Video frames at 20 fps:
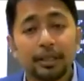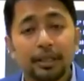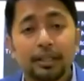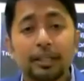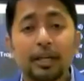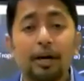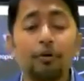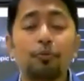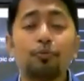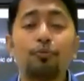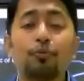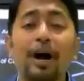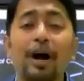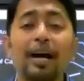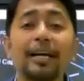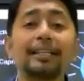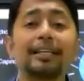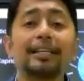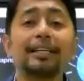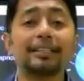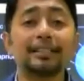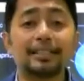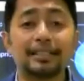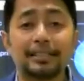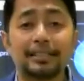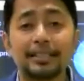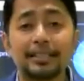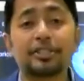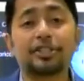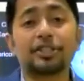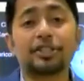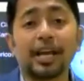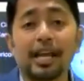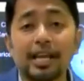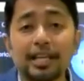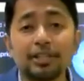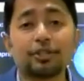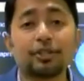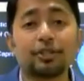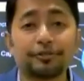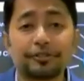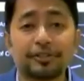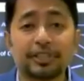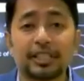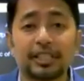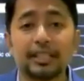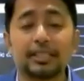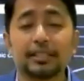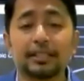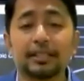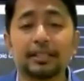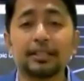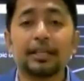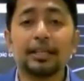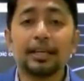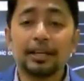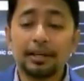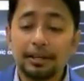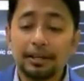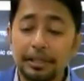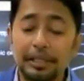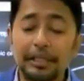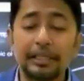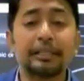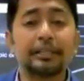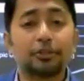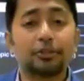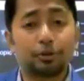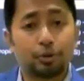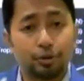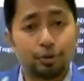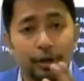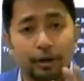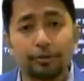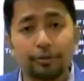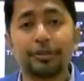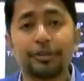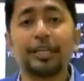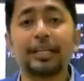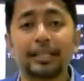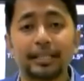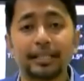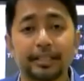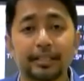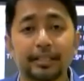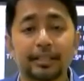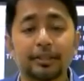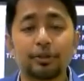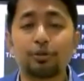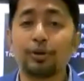Now why there is this change of season in throughout the year?